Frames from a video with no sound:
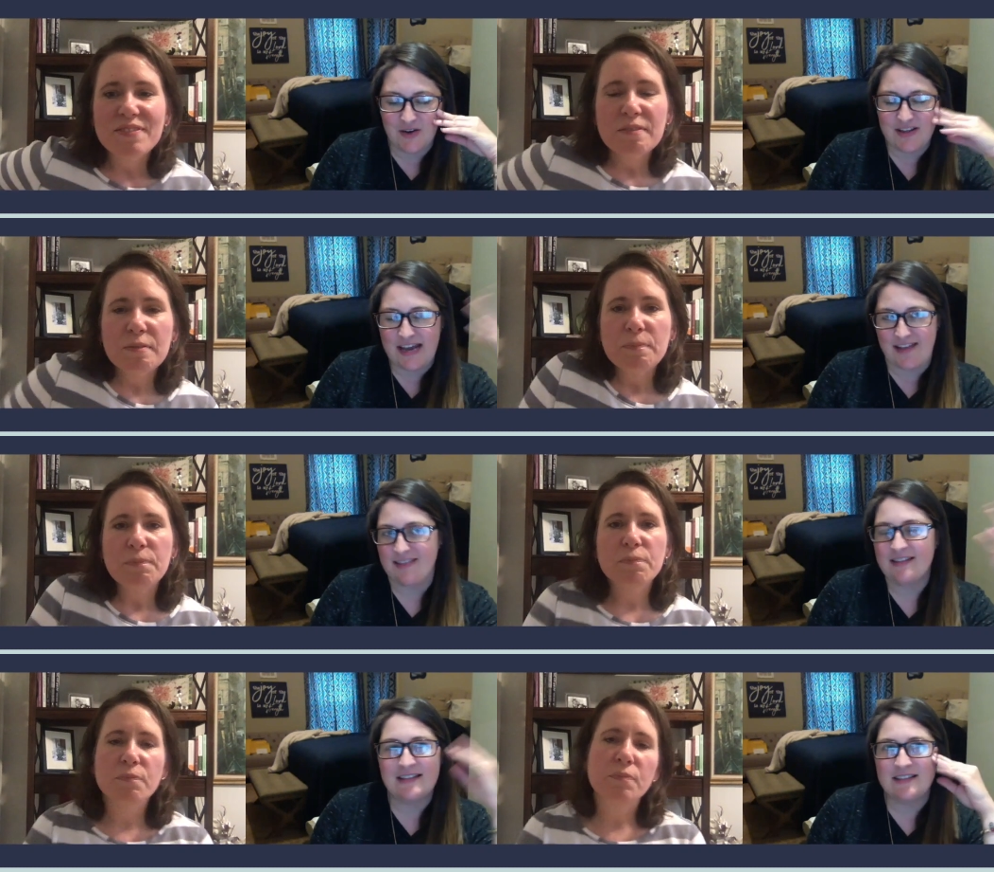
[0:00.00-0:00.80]
Speaker 1: yeah,
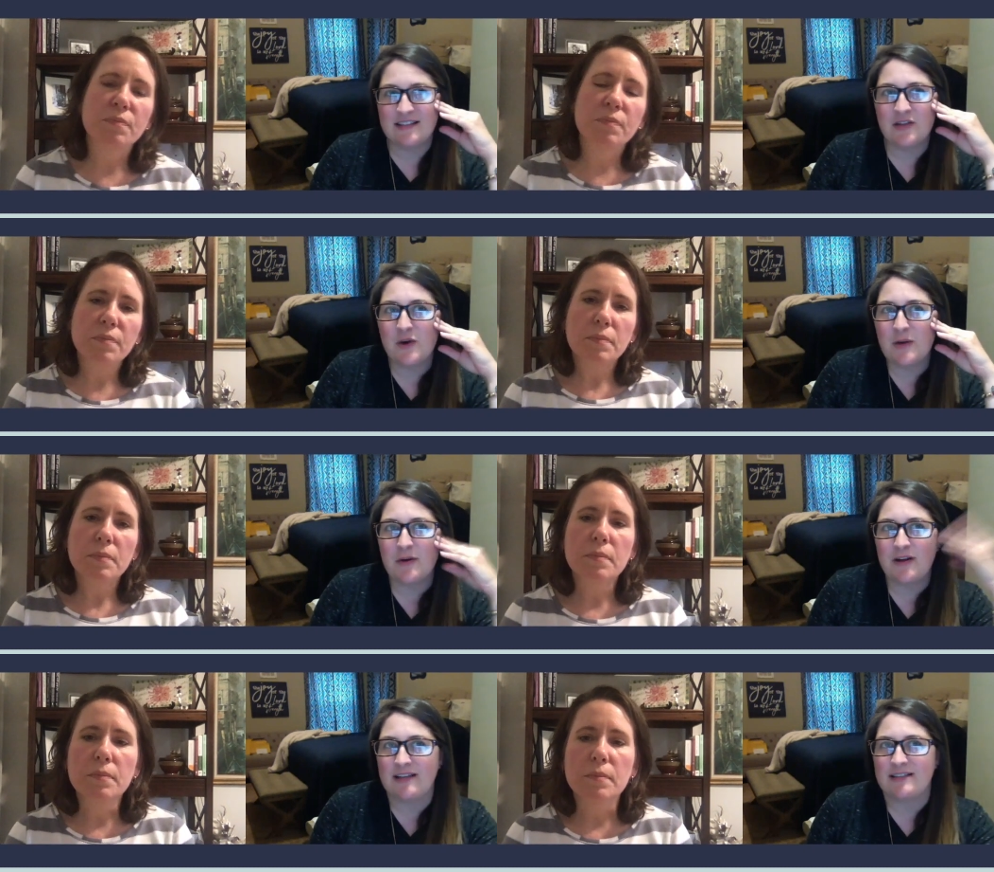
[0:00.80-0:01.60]
so the
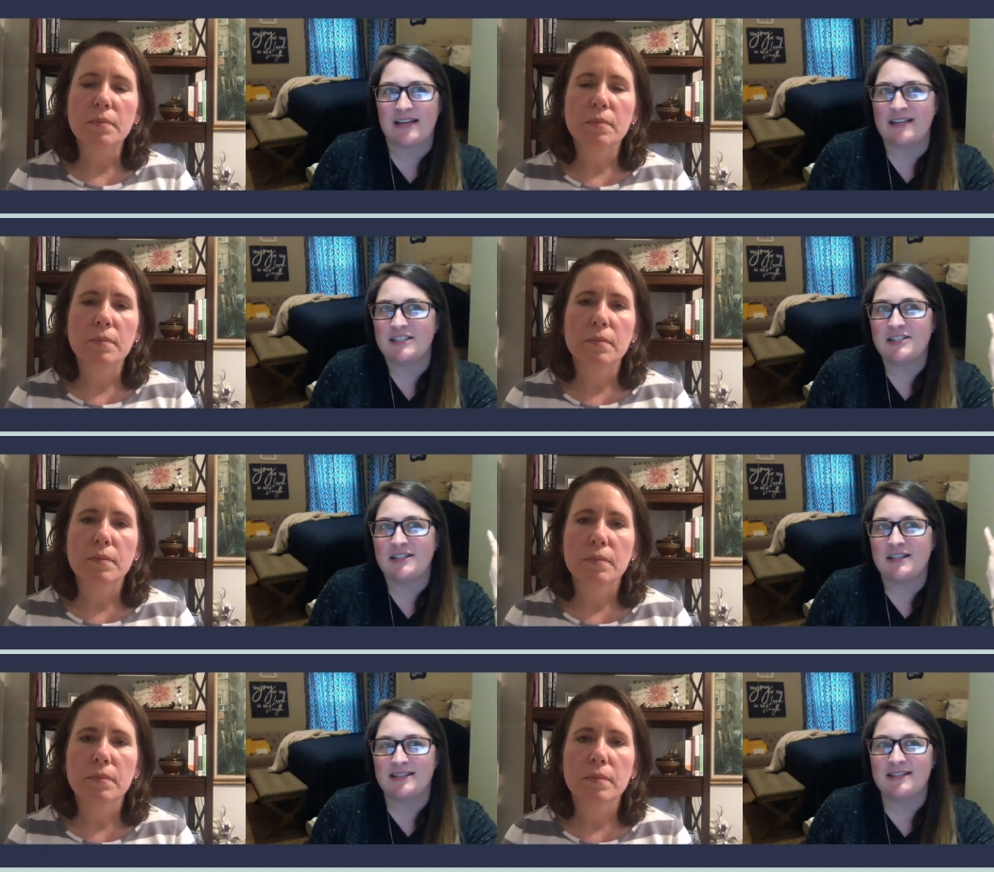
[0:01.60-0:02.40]
workbook, like I said,
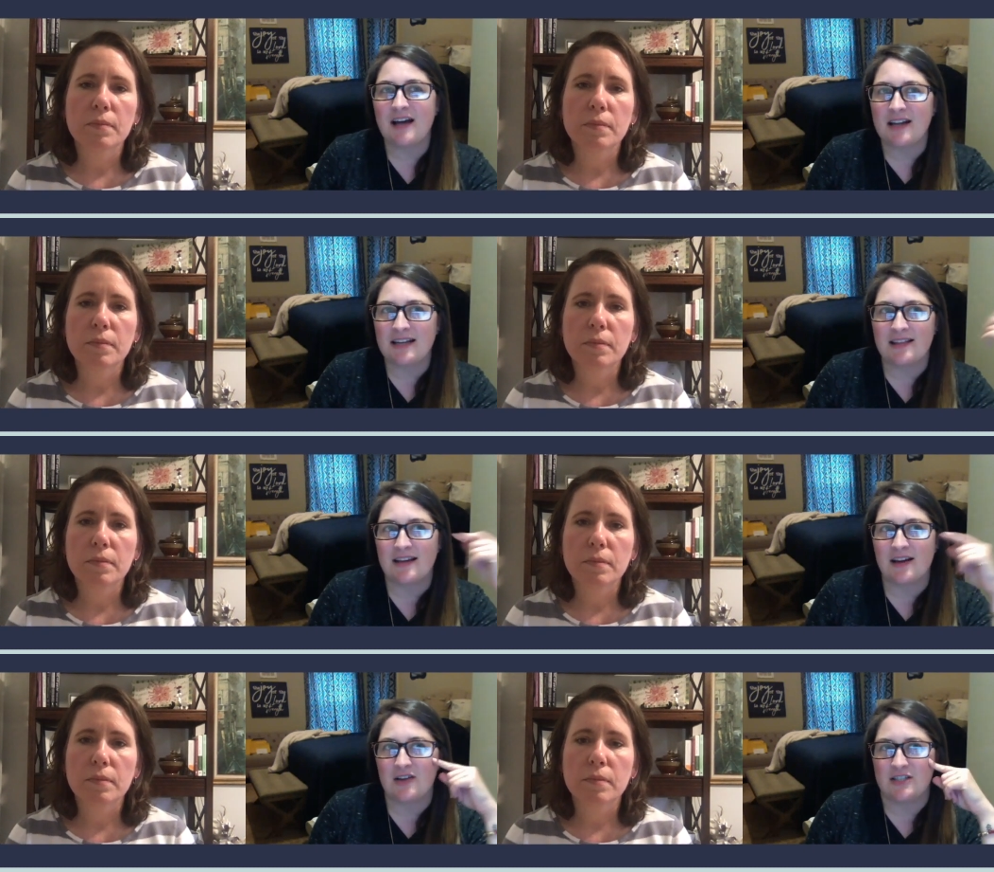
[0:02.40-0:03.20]
it's not
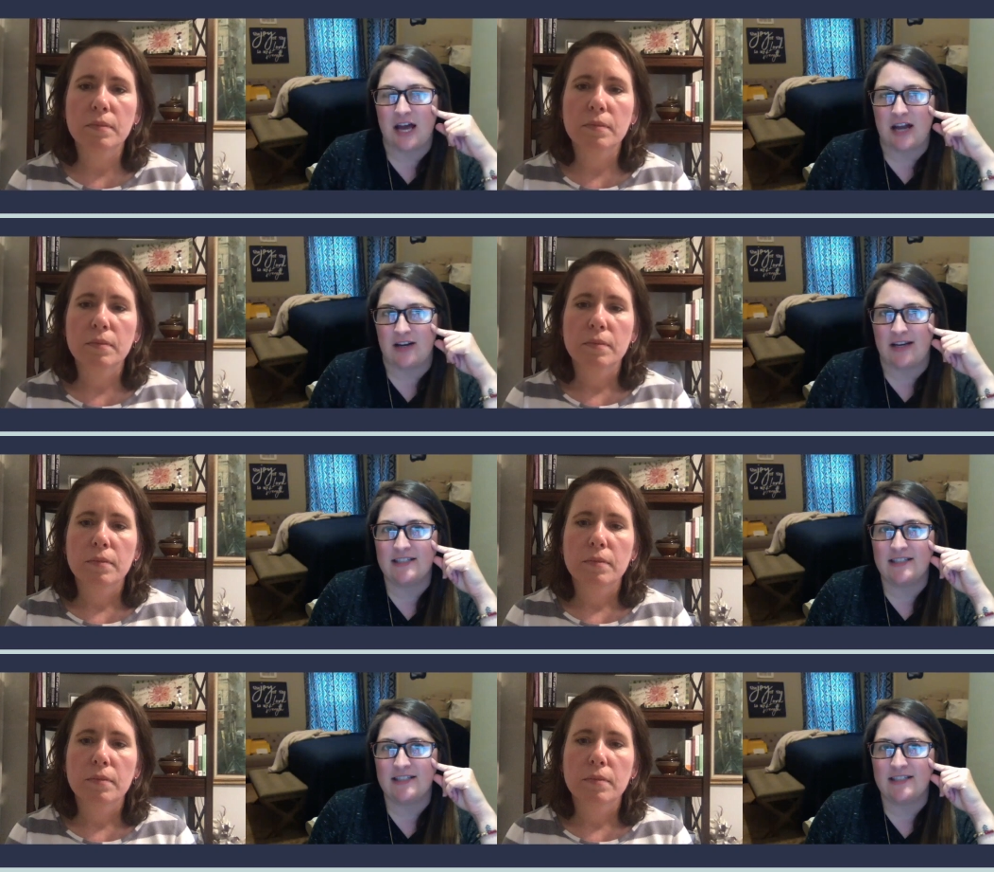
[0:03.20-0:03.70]
anything earth shattering.